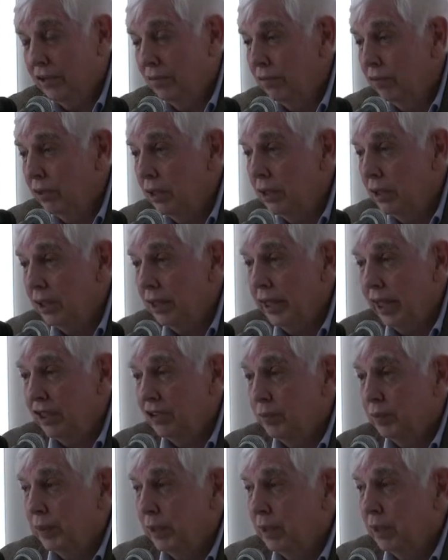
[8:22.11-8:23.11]
It really
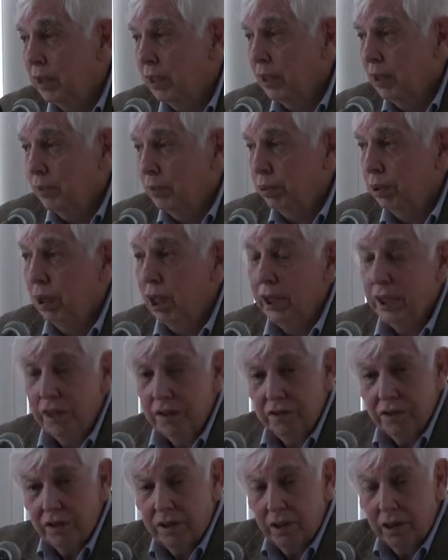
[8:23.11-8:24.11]
has been
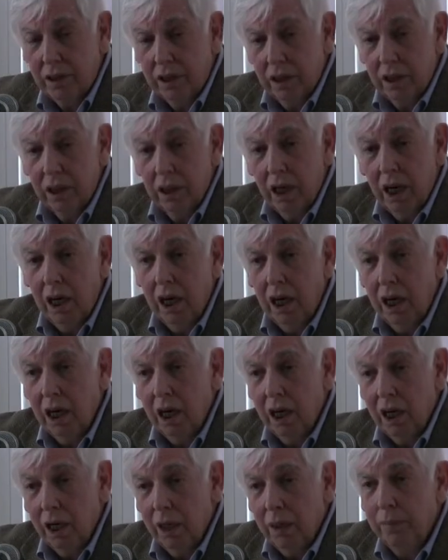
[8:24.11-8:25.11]
placed
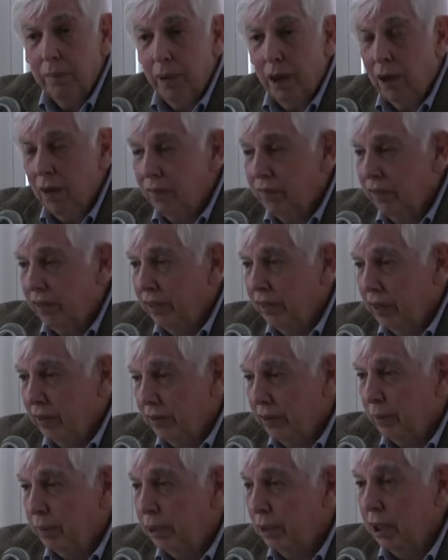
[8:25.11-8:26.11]
above
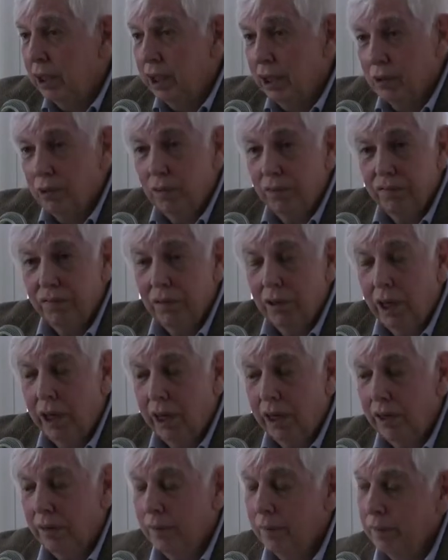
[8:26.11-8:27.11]
the political fray.